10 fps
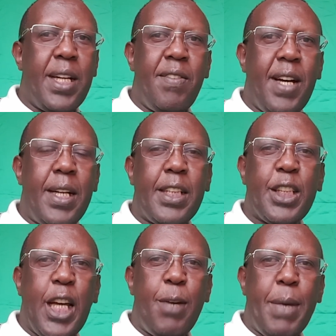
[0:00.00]
never
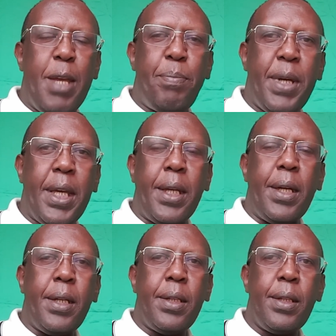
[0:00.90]
understand my
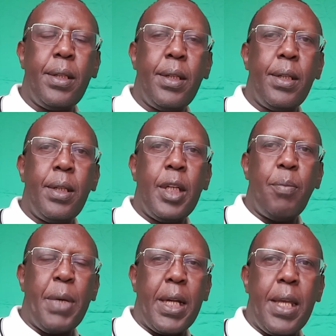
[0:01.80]
pain,
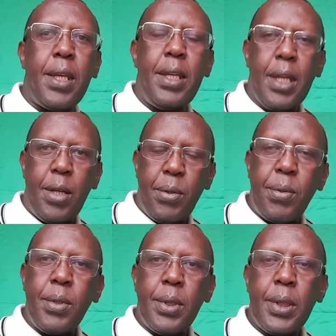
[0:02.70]
but I hear you.